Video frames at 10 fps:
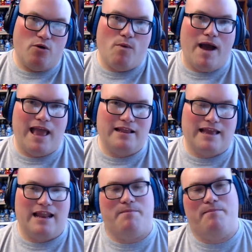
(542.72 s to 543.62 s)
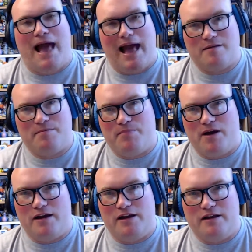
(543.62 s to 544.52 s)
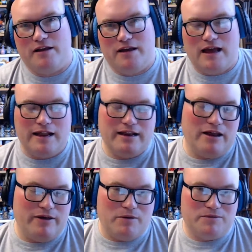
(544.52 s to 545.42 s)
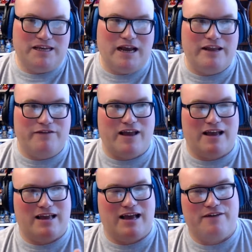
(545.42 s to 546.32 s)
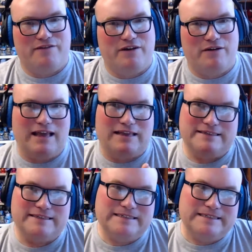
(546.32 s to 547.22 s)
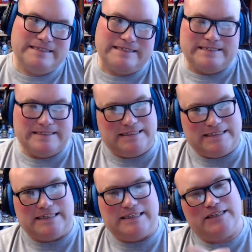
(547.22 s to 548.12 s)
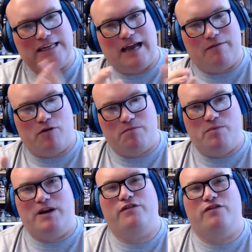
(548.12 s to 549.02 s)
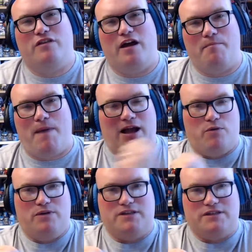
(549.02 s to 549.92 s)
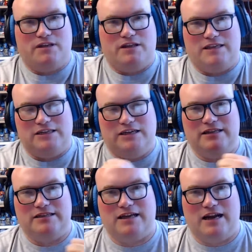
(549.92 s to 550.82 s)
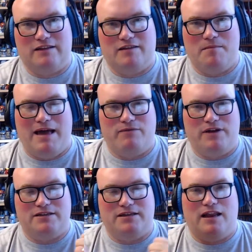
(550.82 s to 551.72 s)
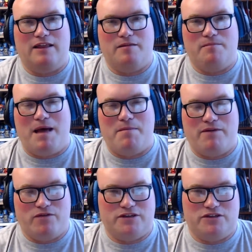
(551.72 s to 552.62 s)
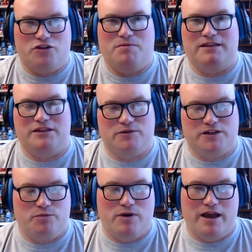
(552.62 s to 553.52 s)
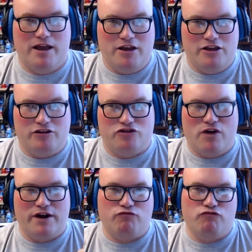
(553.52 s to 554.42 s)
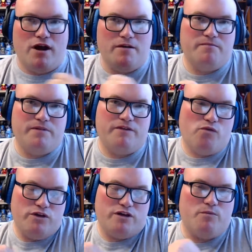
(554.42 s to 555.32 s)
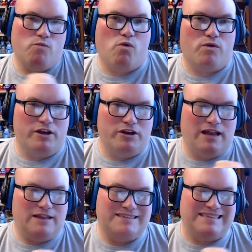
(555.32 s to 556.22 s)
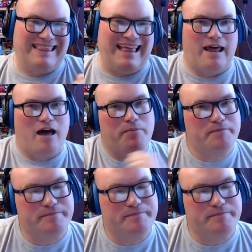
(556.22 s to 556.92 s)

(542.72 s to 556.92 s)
away to get it back, but I don't know, that was the only thing I could kind of felt like, this is the problem when you've done it backwards. This is, you know, this is kind of the man, it's like the Batman versus Superman situation where you're trying to run before you can walk and you hadn't set that up.